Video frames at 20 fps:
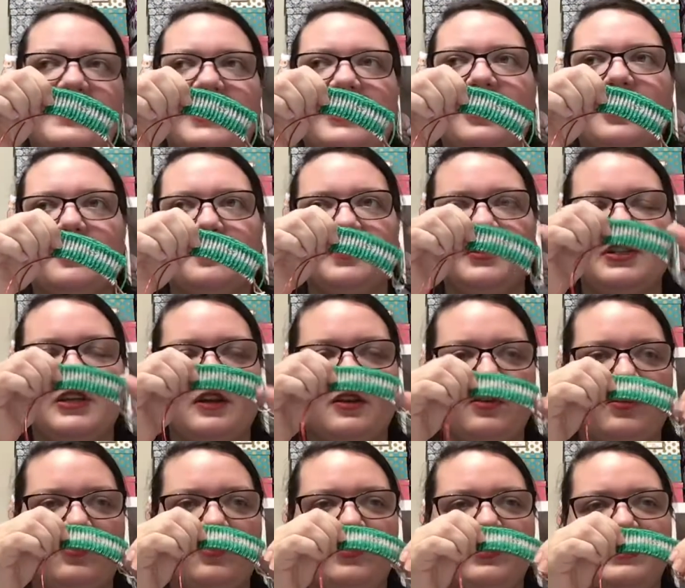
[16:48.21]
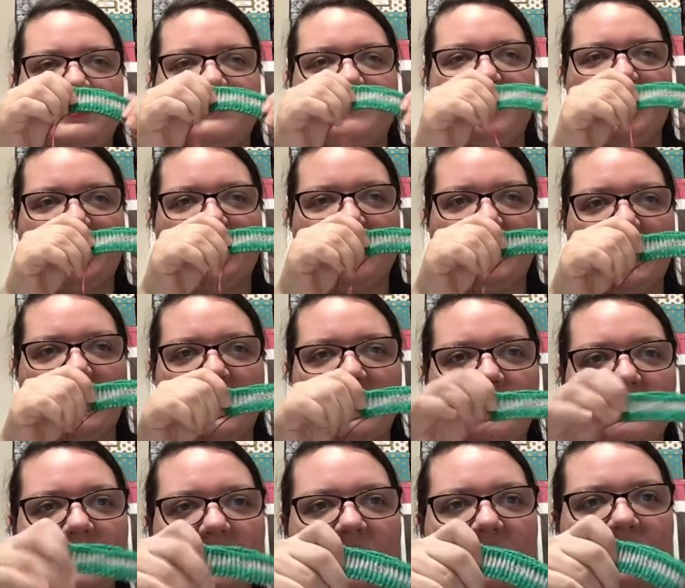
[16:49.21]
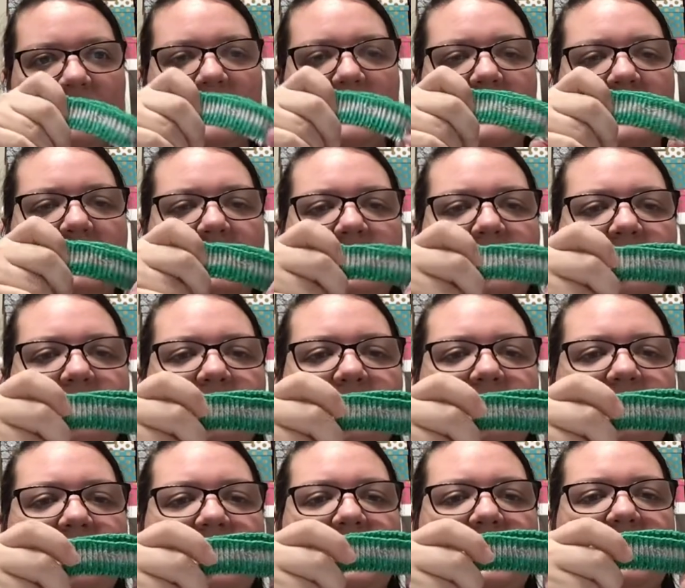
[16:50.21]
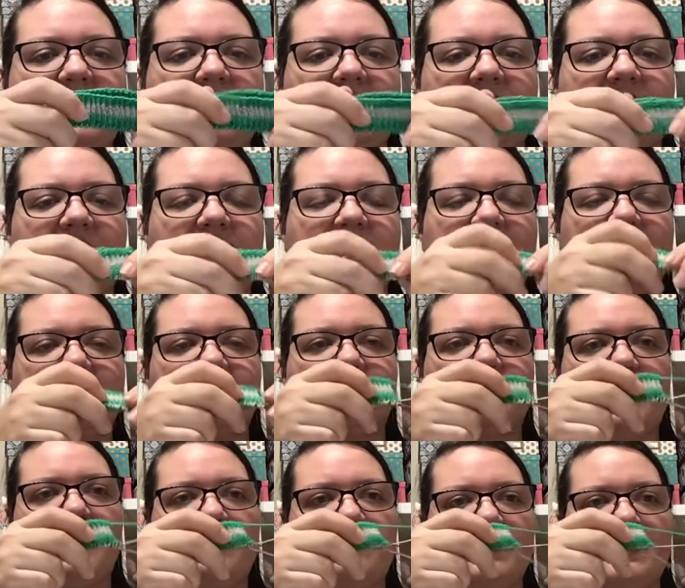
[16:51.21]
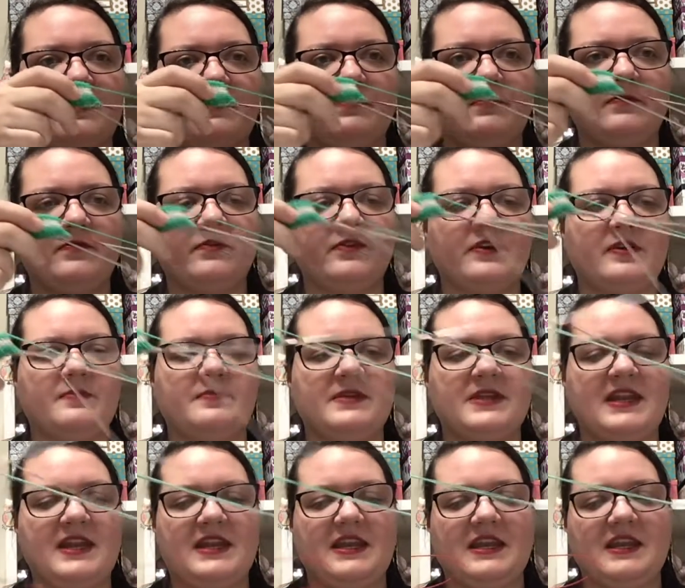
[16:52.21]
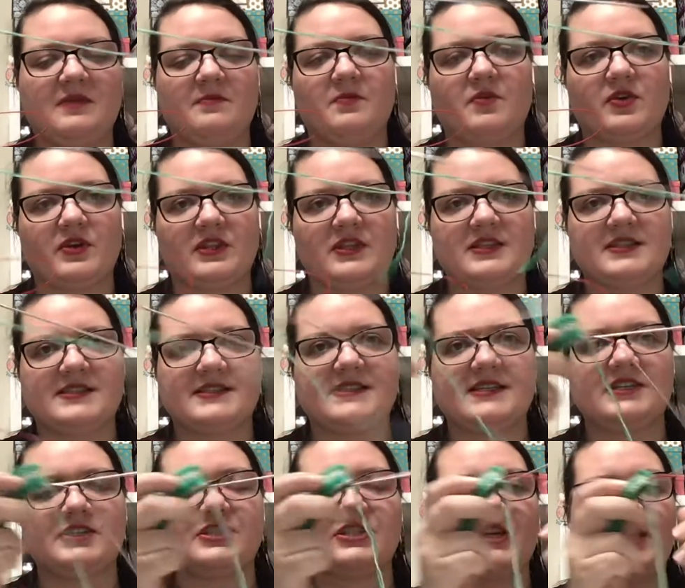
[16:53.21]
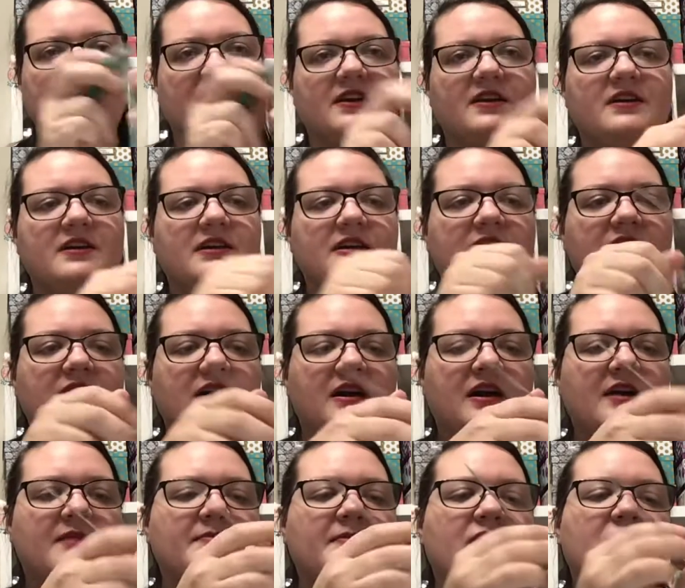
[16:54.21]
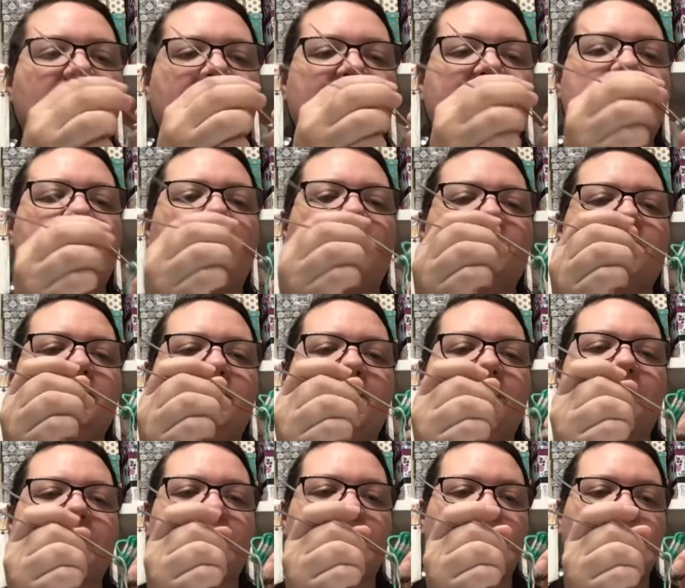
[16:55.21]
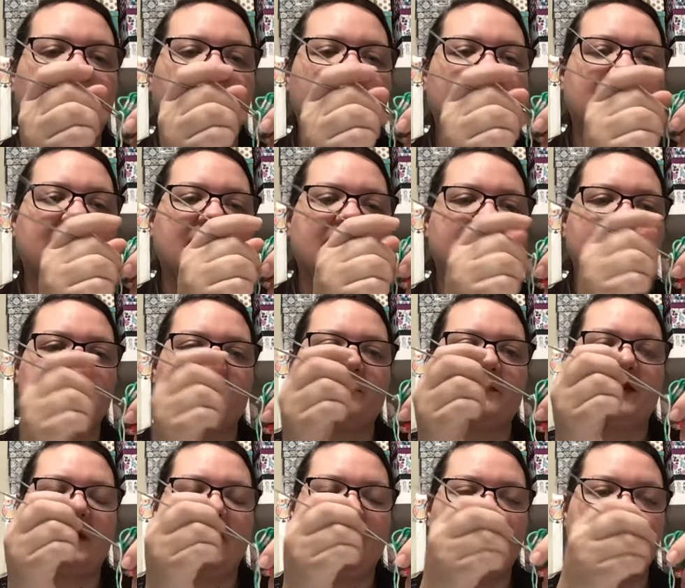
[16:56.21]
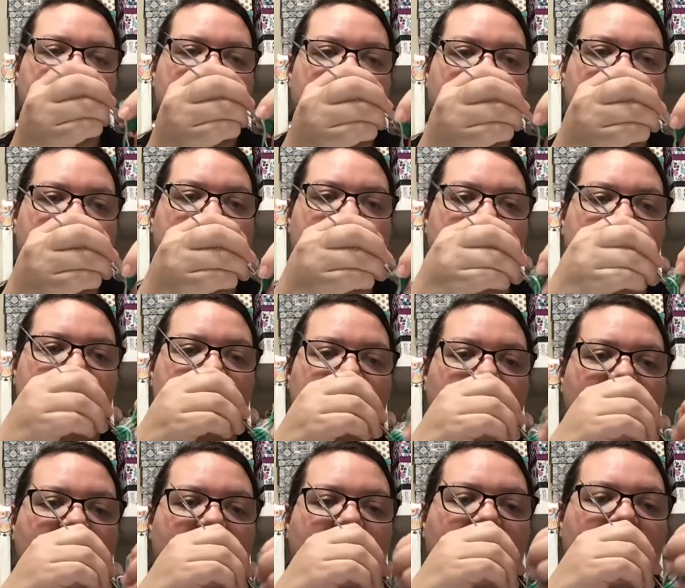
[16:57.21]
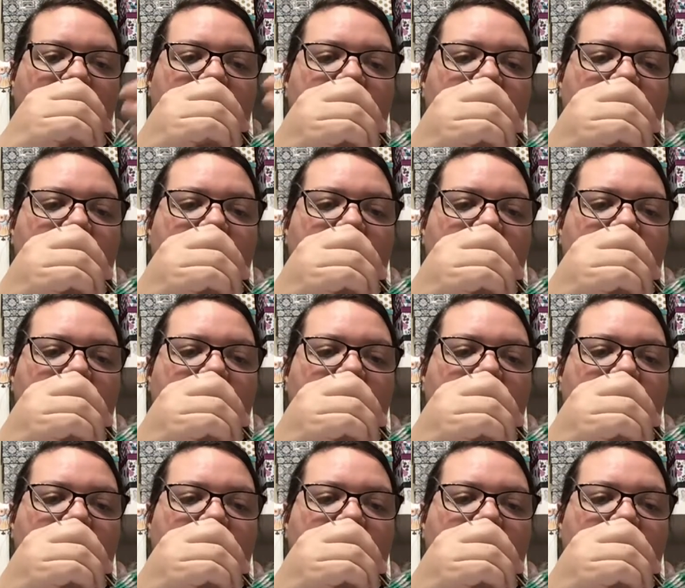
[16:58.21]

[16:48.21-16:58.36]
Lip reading: carpal tunnel is flaring up, and I think it's probably from knitting more than stitching, and also from playing games on my iPad. So